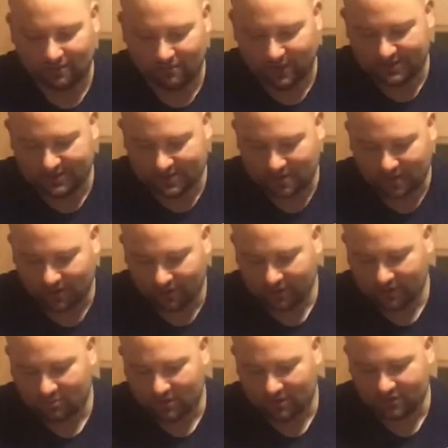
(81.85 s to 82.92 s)
minced
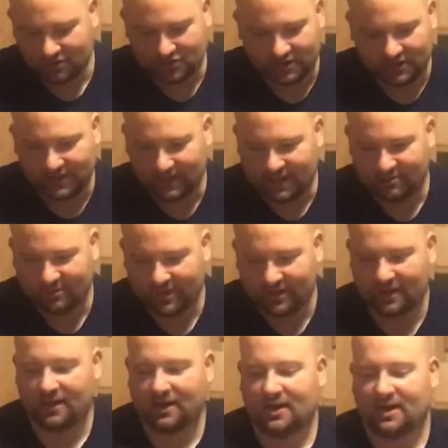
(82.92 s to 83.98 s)
garlic, parsley,
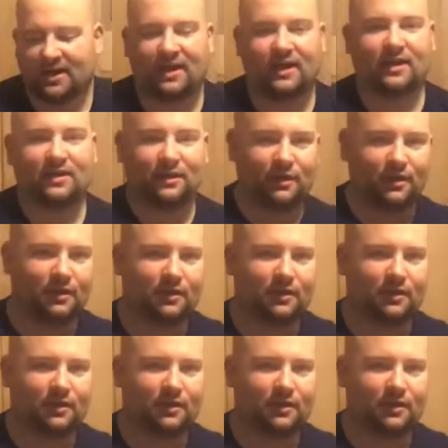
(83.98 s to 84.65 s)
lemon, and